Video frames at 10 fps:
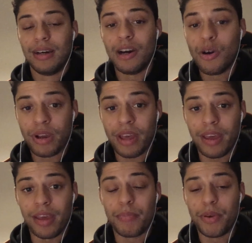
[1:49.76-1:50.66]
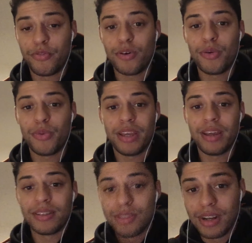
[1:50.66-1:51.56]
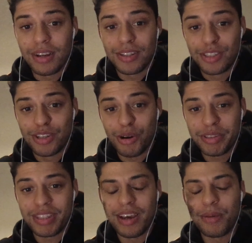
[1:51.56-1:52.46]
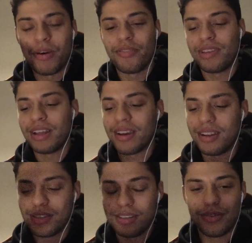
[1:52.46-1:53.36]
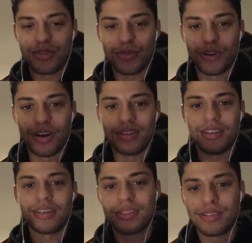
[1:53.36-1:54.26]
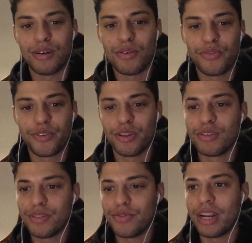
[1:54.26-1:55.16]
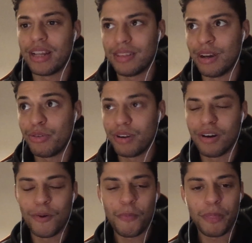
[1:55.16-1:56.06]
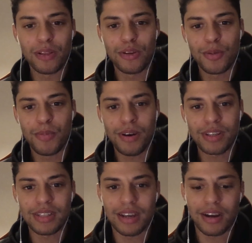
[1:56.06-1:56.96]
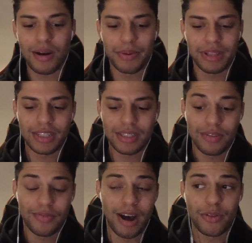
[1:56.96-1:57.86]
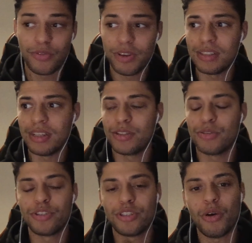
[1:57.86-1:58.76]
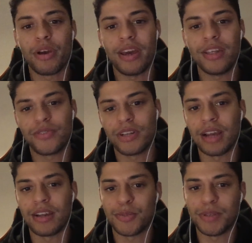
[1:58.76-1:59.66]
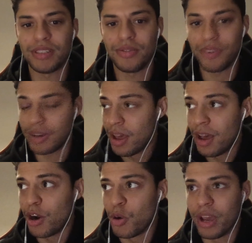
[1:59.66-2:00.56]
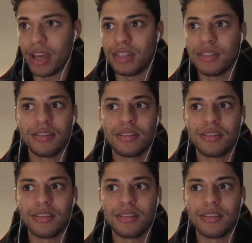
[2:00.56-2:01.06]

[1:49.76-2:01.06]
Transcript: Okay, before we get into the showtime, I feel like I need to give some context. So for those of you that don't know, a lookbook is like a compilation of outfits that you showcase for like a specific occasion.